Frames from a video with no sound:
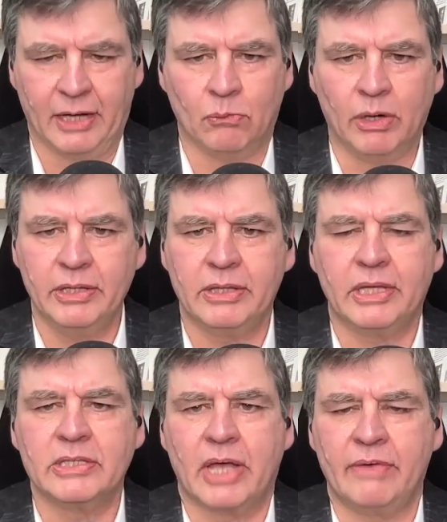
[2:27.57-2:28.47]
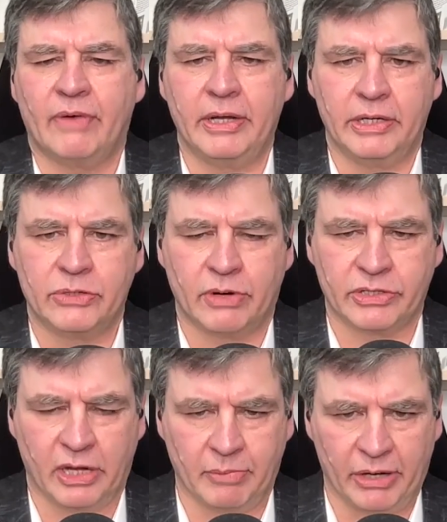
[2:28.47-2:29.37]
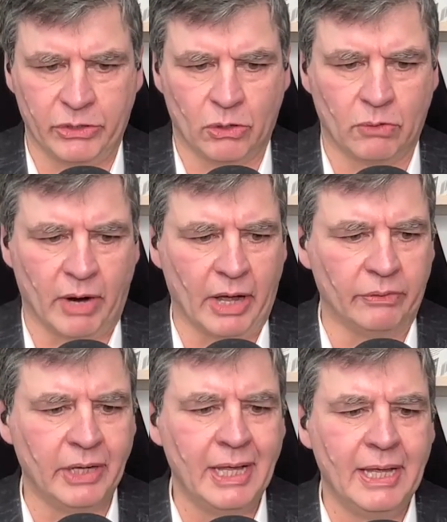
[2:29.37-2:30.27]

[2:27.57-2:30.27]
And one of the things I find interesting about your round